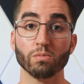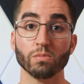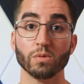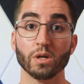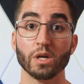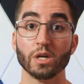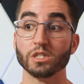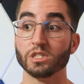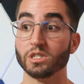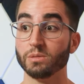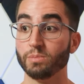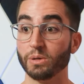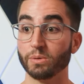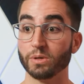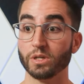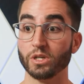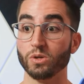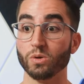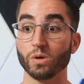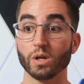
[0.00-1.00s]
to be able to
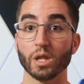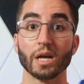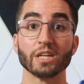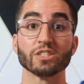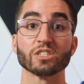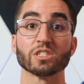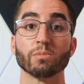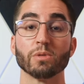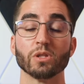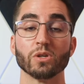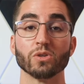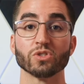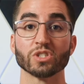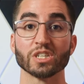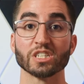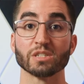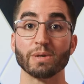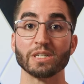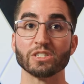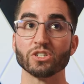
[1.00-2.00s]
utilize some of those
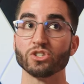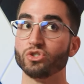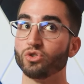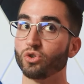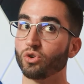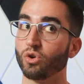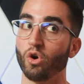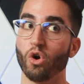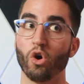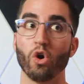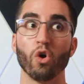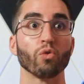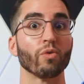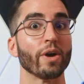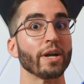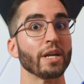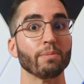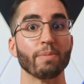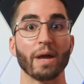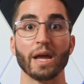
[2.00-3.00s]
expenses you're already
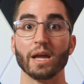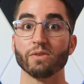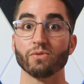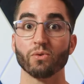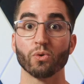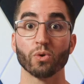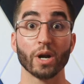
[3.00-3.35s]
paying for,